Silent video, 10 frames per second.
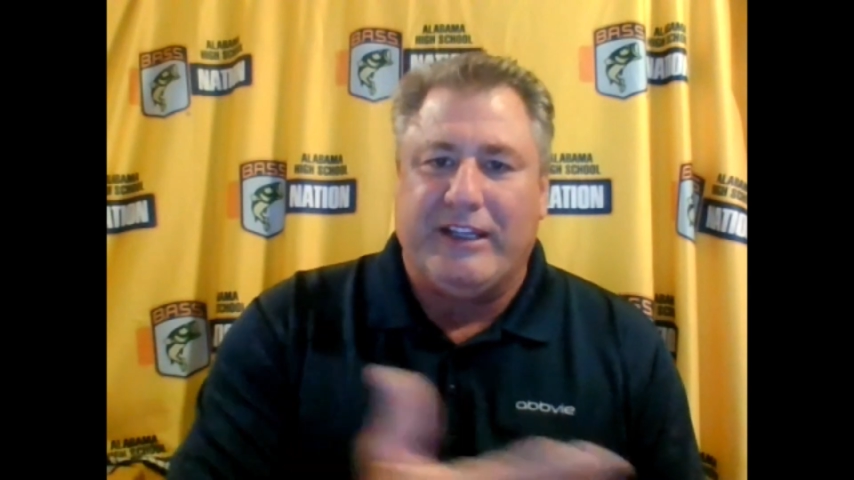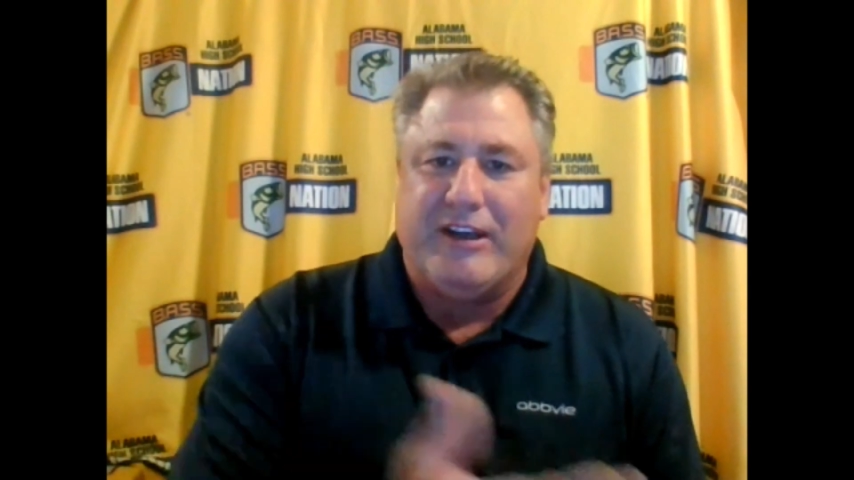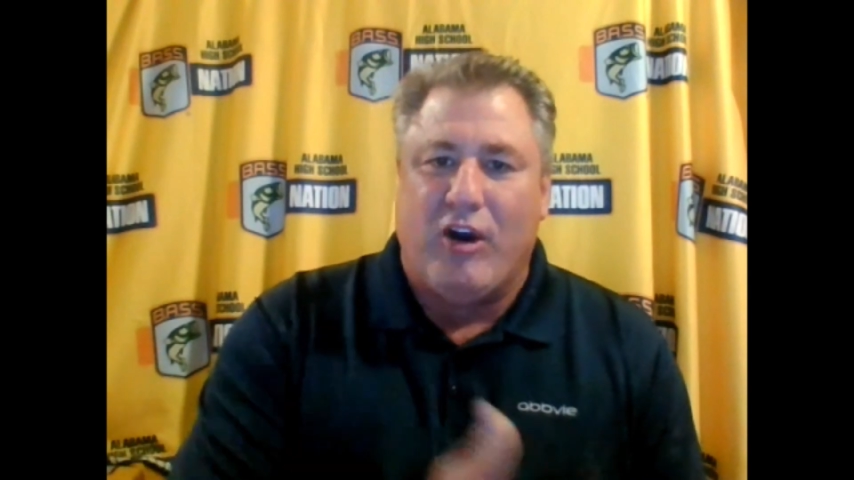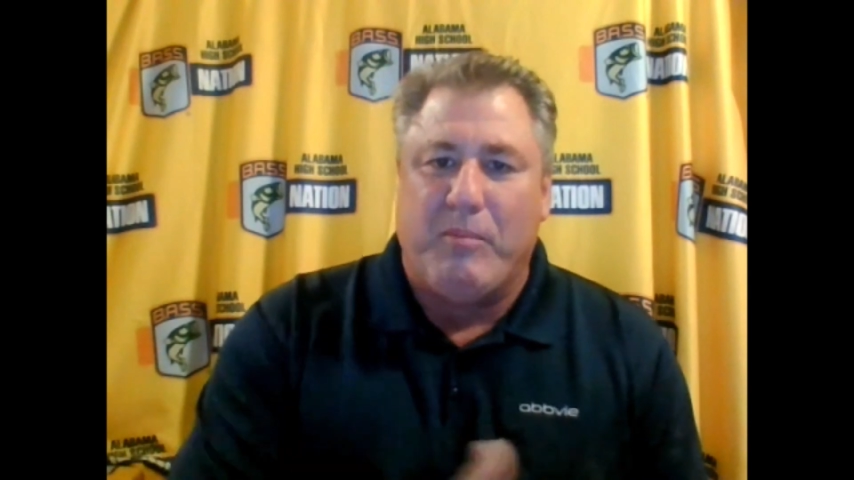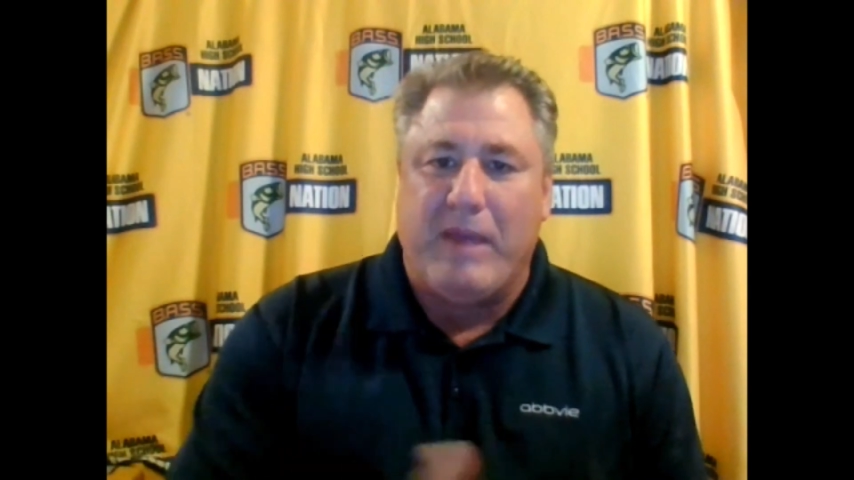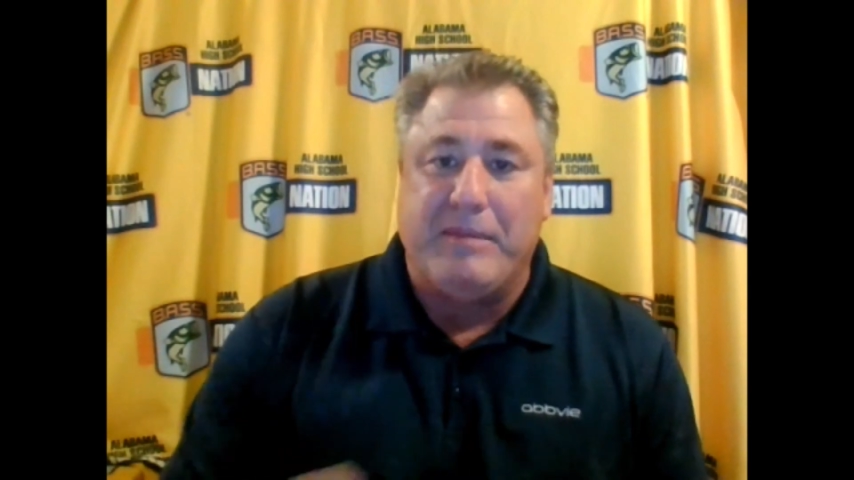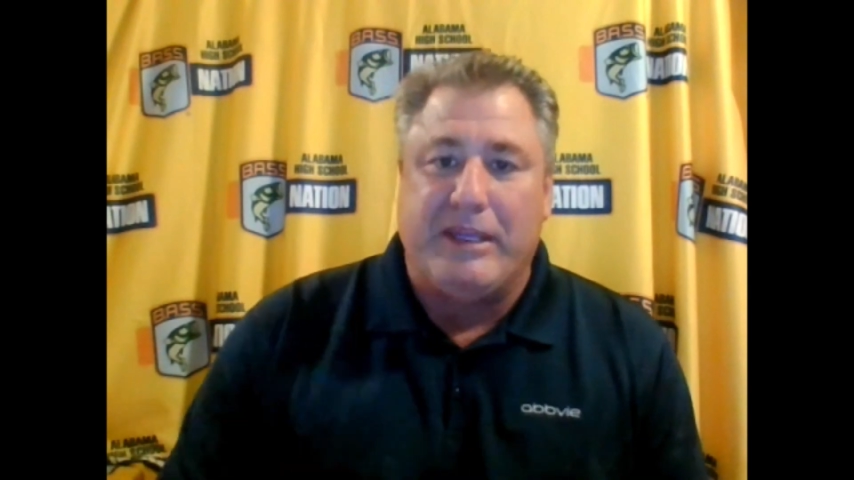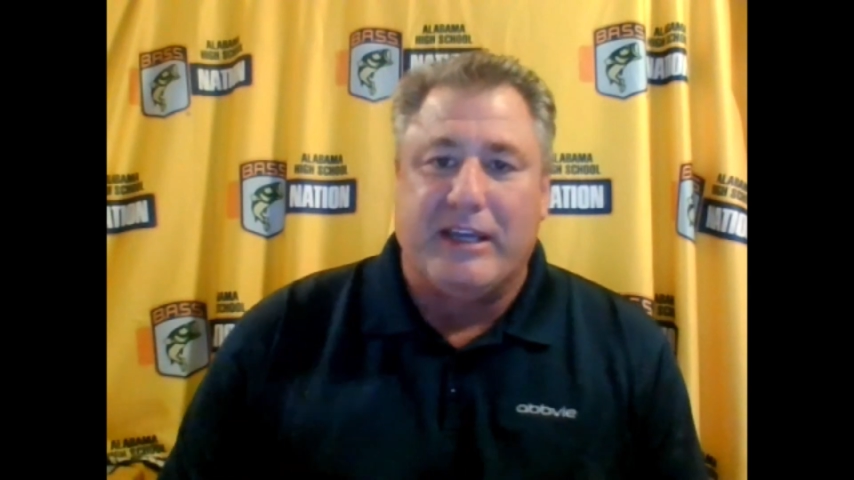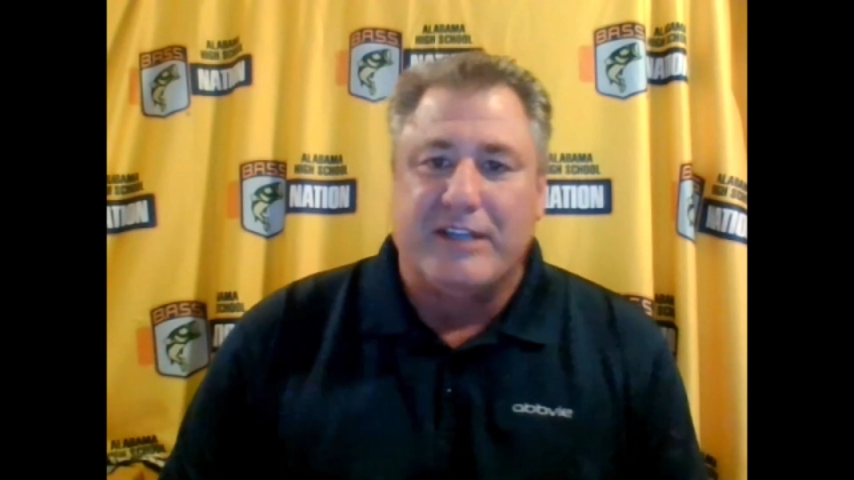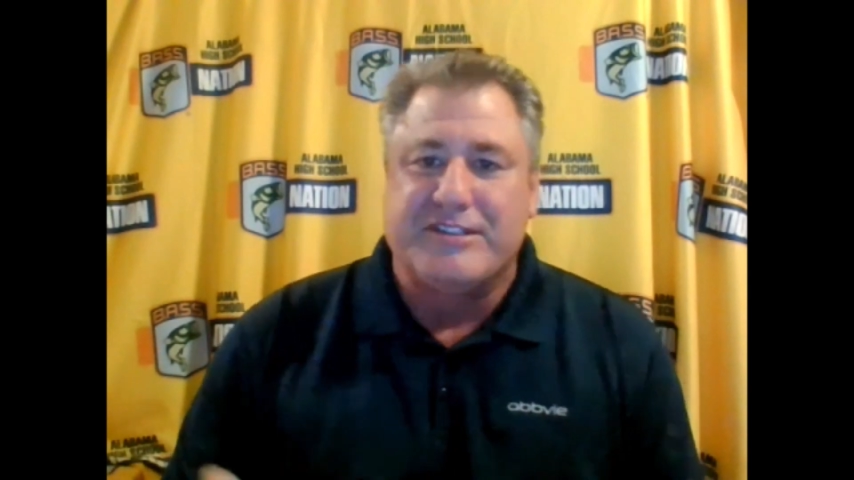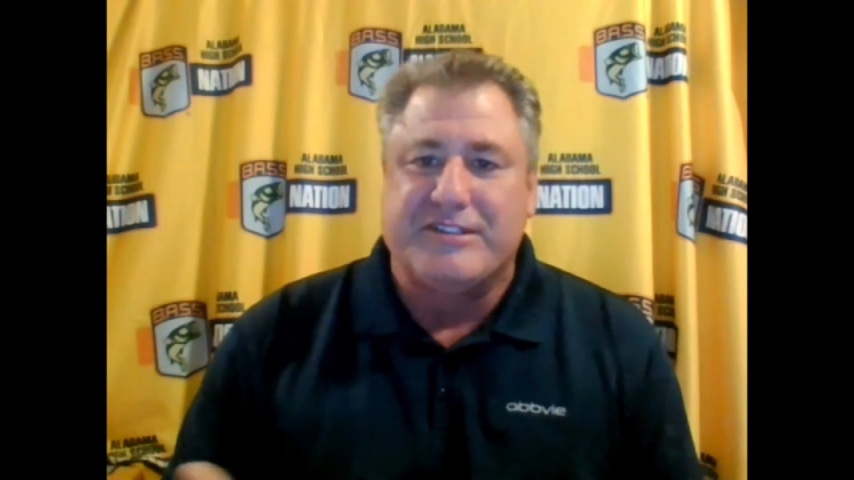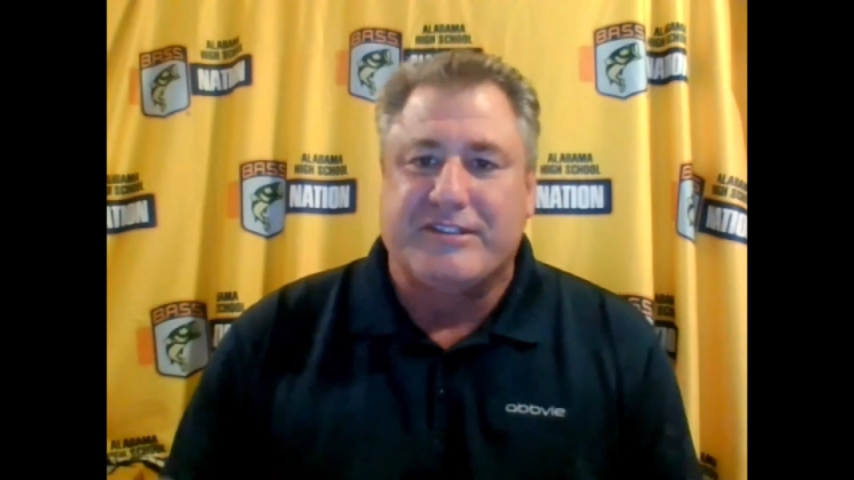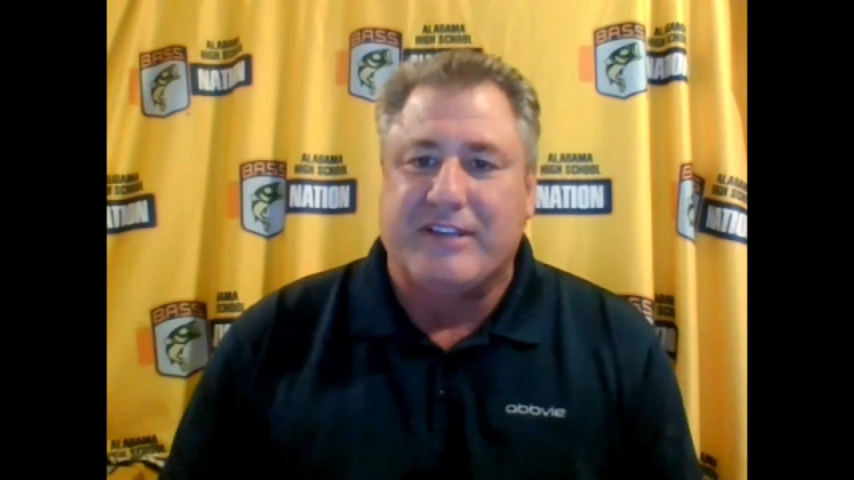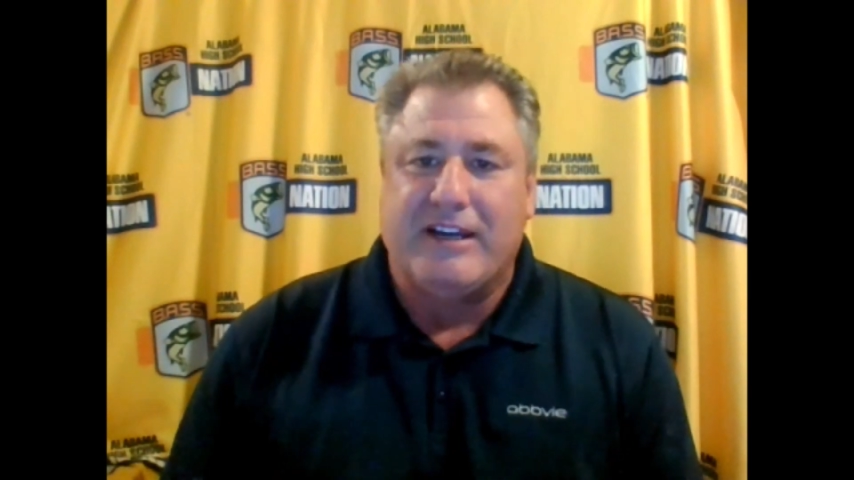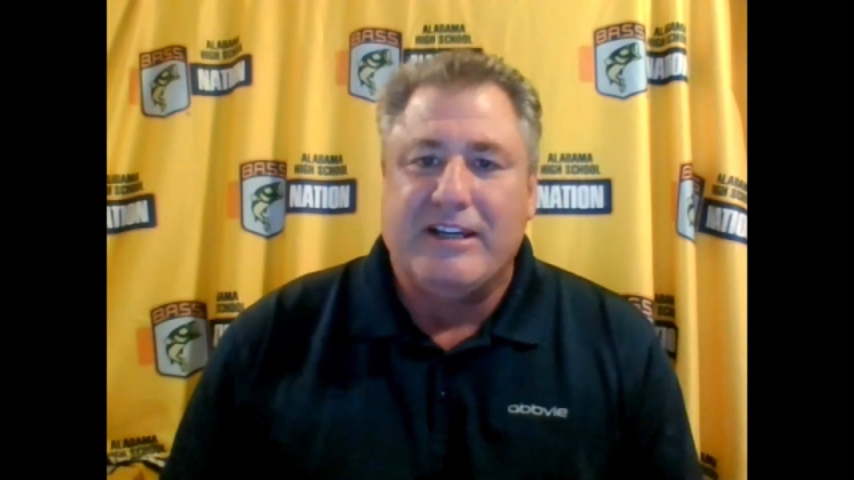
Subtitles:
maybe cousins.